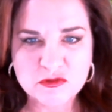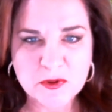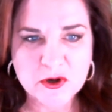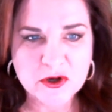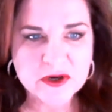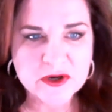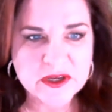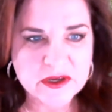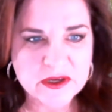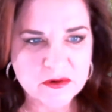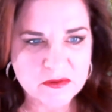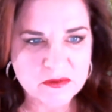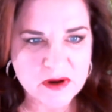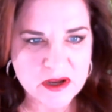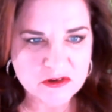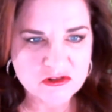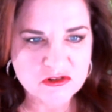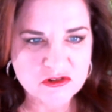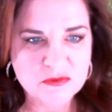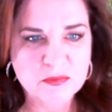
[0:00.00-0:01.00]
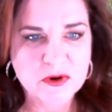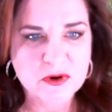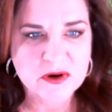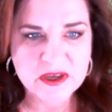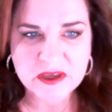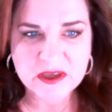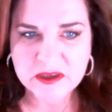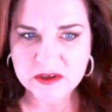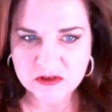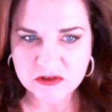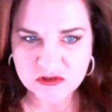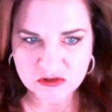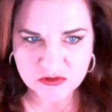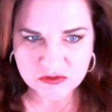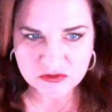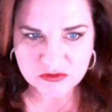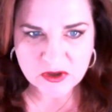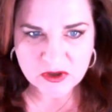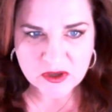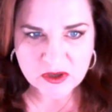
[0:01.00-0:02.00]
parking garage and parking
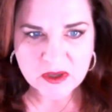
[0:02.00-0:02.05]
issues.